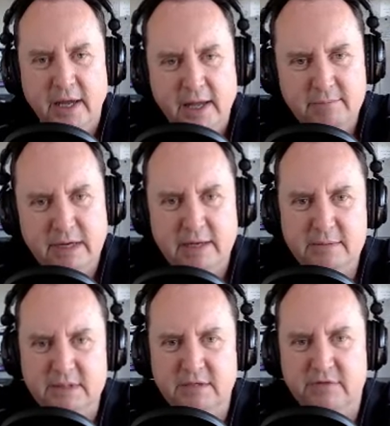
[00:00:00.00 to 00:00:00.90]
And my
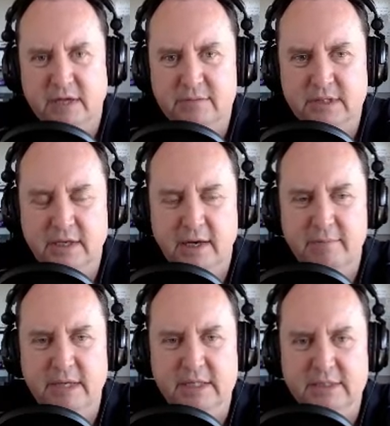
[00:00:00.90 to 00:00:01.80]
name is Steve Simonson, and
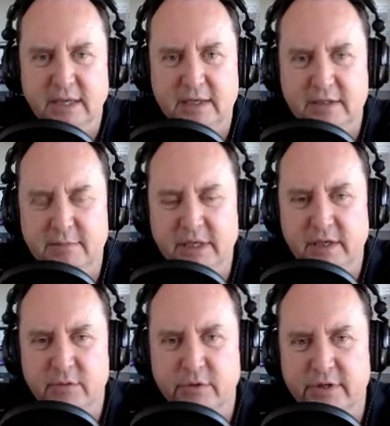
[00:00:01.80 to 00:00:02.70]
I'm excited to be
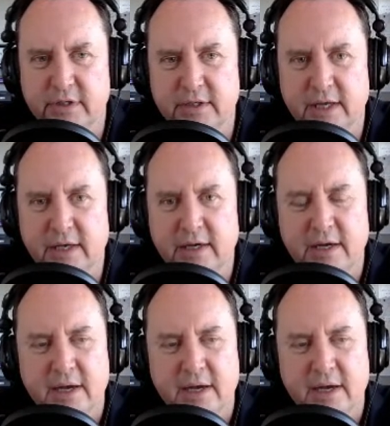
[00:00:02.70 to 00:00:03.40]
here with you today.